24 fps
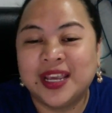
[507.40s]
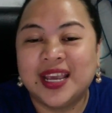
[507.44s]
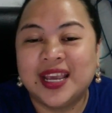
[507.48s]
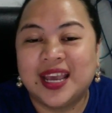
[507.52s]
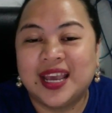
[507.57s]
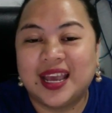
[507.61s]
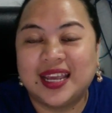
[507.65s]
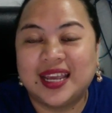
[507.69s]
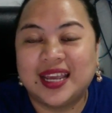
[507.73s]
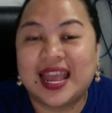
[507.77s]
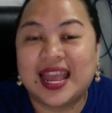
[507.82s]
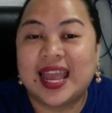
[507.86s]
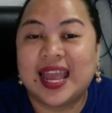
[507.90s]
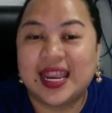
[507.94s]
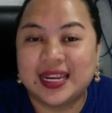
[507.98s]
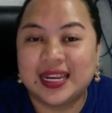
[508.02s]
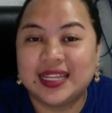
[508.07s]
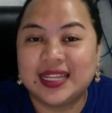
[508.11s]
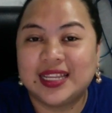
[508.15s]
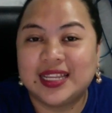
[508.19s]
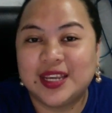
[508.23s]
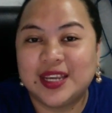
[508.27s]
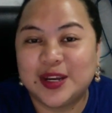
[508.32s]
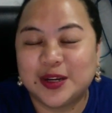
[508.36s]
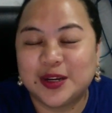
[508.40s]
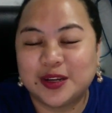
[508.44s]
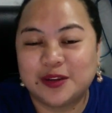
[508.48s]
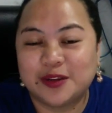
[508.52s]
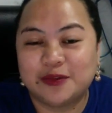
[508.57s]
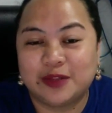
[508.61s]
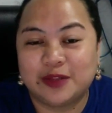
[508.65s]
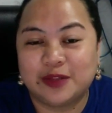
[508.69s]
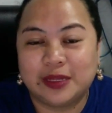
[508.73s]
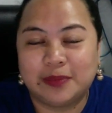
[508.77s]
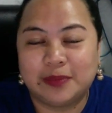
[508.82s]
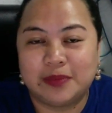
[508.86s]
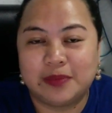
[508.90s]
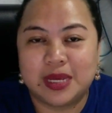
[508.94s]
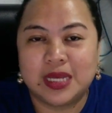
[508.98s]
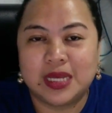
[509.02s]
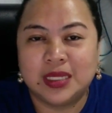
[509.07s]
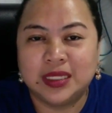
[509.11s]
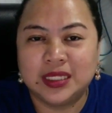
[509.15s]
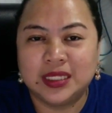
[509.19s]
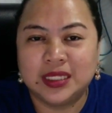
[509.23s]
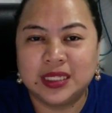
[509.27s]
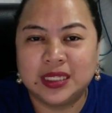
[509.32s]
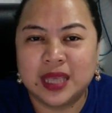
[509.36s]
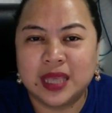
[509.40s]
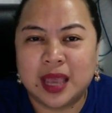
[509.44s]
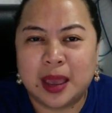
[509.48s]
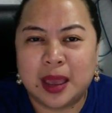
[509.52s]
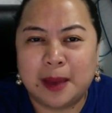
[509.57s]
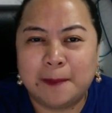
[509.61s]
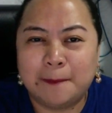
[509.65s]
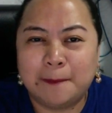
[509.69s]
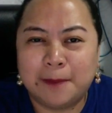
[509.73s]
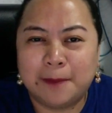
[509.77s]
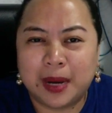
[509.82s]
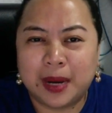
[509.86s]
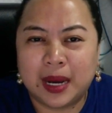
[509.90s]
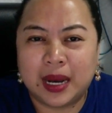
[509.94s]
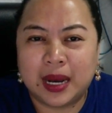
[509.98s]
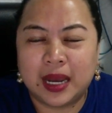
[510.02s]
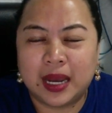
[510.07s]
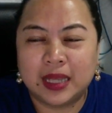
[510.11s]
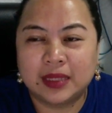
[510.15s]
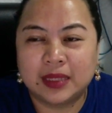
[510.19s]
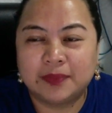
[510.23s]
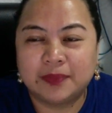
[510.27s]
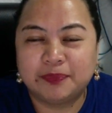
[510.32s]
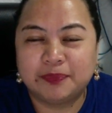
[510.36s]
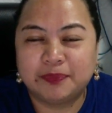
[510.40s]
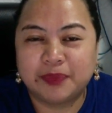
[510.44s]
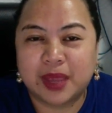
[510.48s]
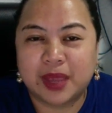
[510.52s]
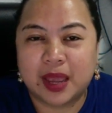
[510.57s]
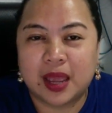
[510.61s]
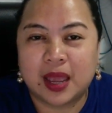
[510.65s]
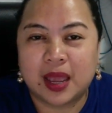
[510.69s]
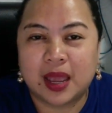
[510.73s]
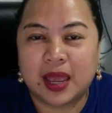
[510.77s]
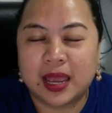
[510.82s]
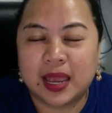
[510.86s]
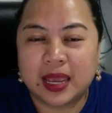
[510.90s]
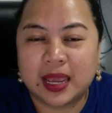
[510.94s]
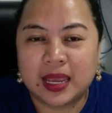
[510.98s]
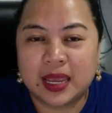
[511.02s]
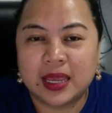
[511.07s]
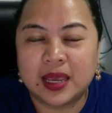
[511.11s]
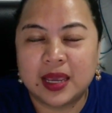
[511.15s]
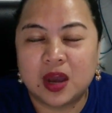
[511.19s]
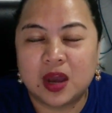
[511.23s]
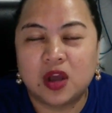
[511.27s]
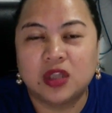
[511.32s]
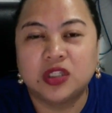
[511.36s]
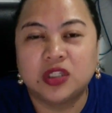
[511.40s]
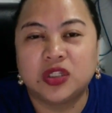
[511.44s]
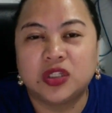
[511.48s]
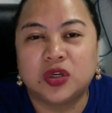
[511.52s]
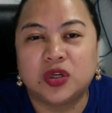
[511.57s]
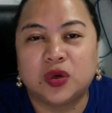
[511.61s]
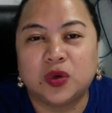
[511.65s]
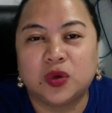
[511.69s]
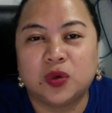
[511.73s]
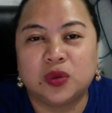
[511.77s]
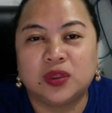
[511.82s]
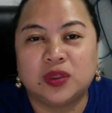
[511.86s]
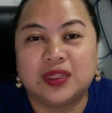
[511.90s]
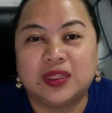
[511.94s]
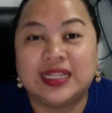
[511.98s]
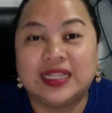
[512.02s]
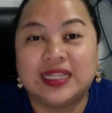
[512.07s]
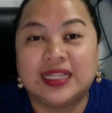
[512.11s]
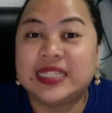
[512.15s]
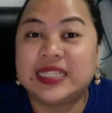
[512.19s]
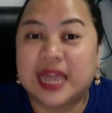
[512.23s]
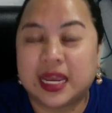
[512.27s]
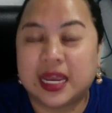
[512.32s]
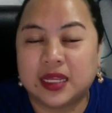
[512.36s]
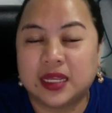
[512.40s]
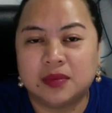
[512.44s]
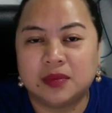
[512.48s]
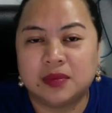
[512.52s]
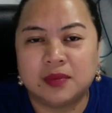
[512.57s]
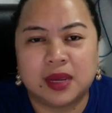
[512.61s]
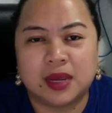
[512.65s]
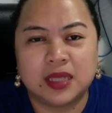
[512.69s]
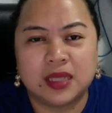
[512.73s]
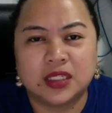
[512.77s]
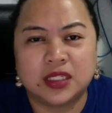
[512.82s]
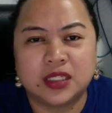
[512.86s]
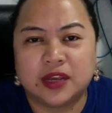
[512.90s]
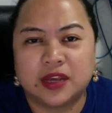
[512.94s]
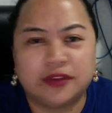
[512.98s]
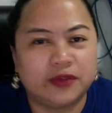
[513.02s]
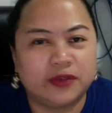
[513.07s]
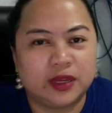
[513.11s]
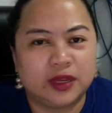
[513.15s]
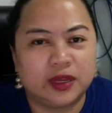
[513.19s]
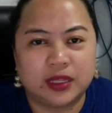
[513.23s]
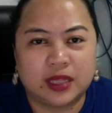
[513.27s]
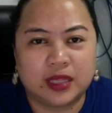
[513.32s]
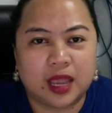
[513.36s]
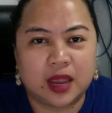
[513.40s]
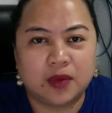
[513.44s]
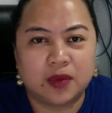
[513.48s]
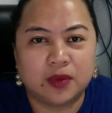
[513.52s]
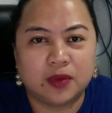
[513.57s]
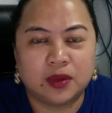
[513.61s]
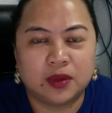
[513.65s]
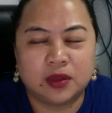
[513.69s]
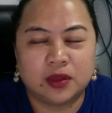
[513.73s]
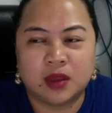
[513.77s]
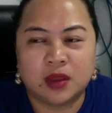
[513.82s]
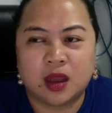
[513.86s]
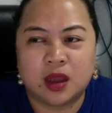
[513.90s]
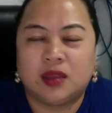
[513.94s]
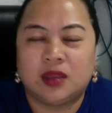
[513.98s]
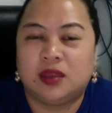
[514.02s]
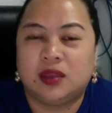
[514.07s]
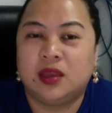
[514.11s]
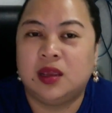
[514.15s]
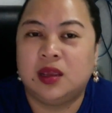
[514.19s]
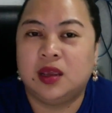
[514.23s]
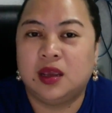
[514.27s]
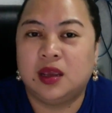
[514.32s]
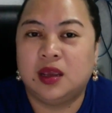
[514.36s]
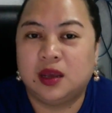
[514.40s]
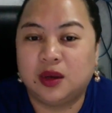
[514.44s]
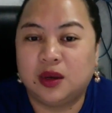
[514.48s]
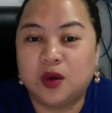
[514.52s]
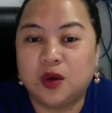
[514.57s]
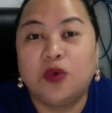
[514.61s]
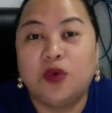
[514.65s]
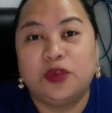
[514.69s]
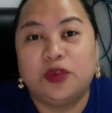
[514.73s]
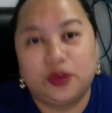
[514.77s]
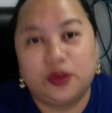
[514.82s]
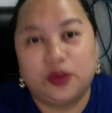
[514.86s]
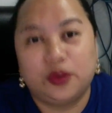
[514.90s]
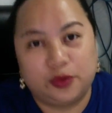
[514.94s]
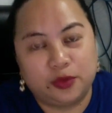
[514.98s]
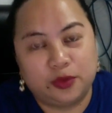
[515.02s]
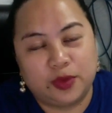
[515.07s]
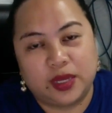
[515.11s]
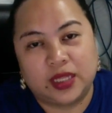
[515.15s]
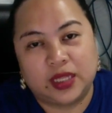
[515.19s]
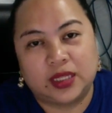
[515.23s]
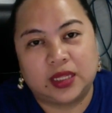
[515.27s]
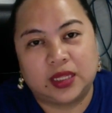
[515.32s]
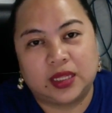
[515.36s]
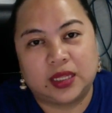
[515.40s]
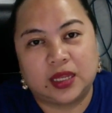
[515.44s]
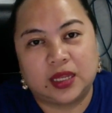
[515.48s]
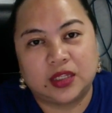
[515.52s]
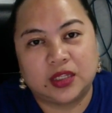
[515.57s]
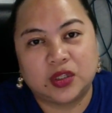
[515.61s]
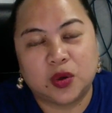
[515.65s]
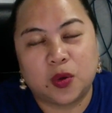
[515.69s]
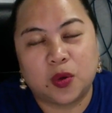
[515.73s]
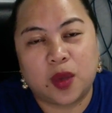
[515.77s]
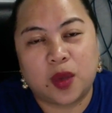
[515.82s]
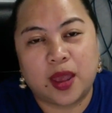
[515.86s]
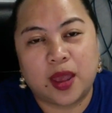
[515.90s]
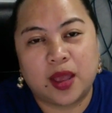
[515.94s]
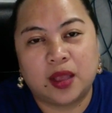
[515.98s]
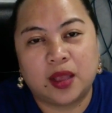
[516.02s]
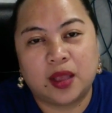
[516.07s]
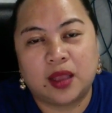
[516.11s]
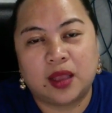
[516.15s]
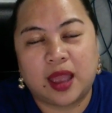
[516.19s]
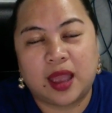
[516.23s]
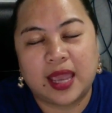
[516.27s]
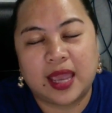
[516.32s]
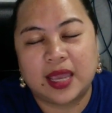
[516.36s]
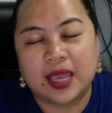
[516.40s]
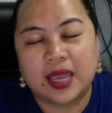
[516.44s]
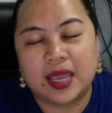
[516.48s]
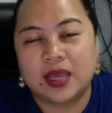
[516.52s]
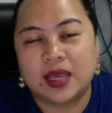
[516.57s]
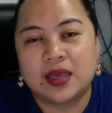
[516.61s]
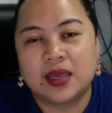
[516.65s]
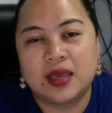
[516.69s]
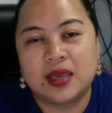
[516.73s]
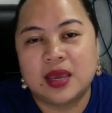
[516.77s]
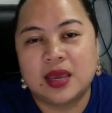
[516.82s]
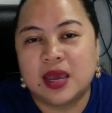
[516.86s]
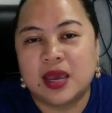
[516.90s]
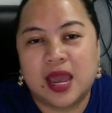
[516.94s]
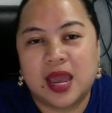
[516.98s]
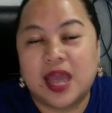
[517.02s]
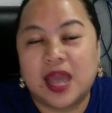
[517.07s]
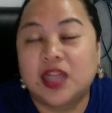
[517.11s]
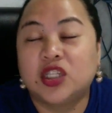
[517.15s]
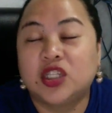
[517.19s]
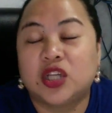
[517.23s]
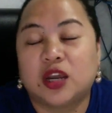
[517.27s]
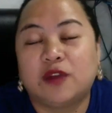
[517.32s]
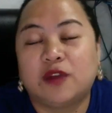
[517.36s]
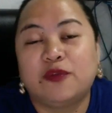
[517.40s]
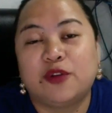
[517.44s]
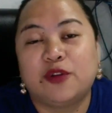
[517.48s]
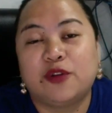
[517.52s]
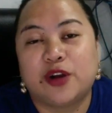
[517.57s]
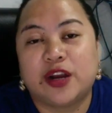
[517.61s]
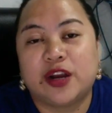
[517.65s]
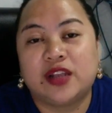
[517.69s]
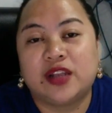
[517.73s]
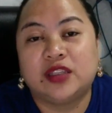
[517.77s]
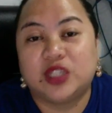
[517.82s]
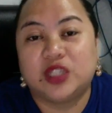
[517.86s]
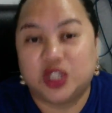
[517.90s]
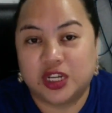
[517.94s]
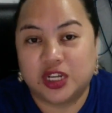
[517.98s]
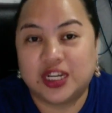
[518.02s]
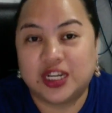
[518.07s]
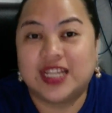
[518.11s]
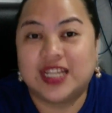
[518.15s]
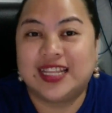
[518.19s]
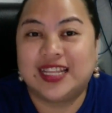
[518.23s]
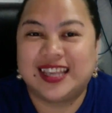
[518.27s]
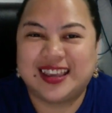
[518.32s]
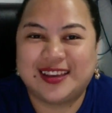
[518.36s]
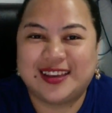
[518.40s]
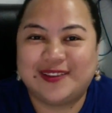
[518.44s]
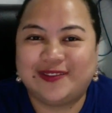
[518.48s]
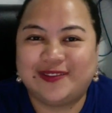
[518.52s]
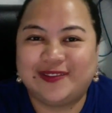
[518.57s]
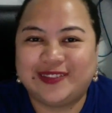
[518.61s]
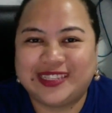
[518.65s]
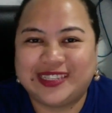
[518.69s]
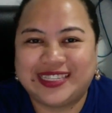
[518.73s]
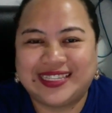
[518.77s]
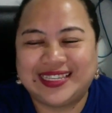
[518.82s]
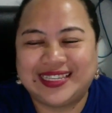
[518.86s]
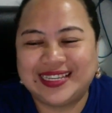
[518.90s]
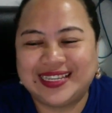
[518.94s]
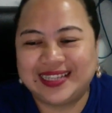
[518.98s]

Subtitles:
an island here in the Philippines. But I also decided myself that I will not go through it. So I check for alternatives.